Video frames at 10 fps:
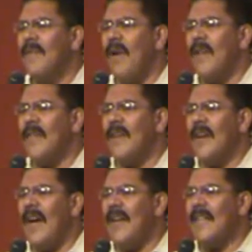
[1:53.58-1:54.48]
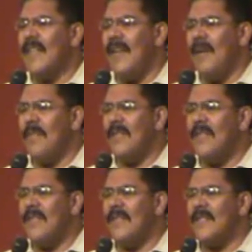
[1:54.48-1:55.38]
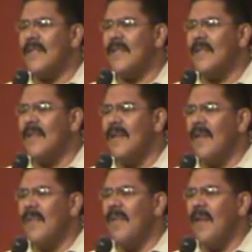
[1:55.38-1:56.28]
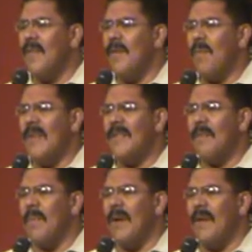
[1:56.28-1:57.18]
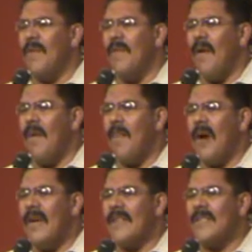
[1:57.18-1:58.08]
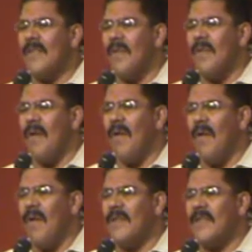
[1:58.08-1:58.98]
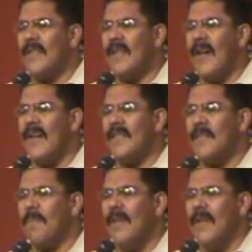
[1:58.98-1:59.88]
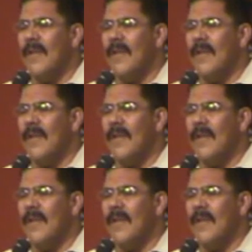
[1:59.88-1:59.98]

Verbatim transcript: Father, tonight, in the name of Jesus, Father, we plead the blood over our minds and over our hearts tonight as a,